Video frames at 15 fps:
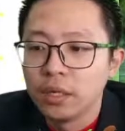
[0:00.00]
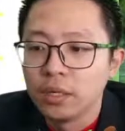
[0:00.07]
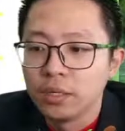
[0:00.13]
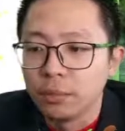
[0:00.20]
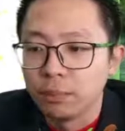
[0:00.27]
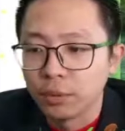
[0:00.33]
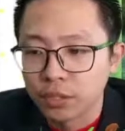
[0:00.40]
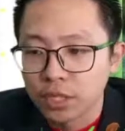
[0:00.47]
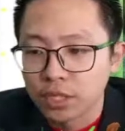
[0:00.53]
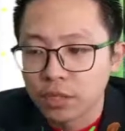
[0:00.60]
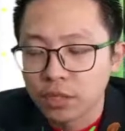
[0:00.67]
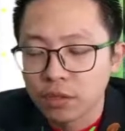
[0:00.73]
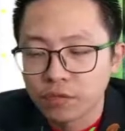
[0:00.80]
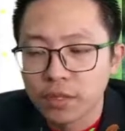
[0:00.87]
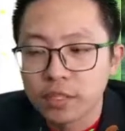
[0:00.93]
The potential
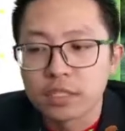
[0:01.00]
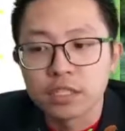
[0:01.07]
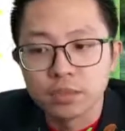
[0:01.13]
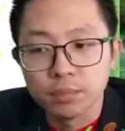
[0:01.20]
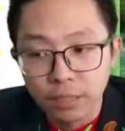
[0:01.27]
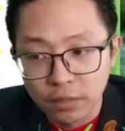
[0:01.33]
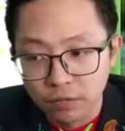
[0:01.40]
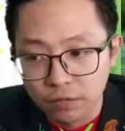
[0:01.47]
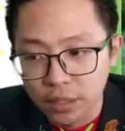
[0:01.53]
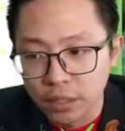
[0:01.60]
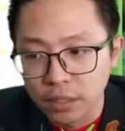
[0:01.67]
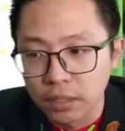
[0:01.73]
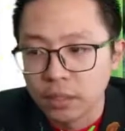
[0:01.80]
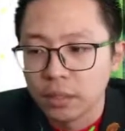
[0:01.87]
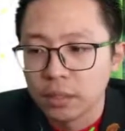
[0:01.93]
difference is big
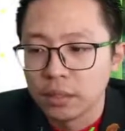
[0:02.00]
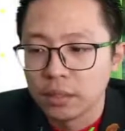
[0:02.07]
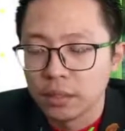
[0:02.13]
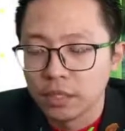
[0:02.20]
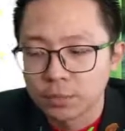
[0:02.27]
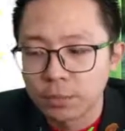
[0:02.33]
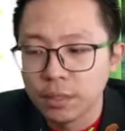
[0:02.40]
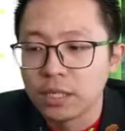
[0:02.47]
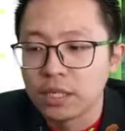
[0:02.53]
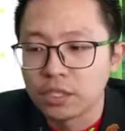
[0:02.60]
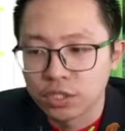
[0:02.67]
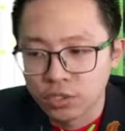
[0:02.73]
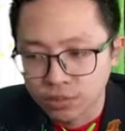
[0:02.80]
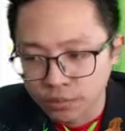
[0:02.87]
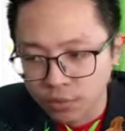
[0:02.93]
V. The speed is
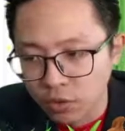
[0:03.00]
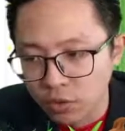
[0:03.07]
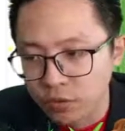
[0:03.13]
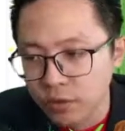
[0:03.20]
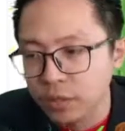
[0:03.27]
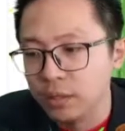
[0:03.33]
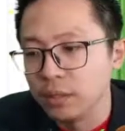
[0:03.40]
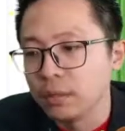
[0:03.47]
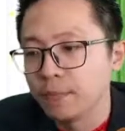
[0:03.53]
small v.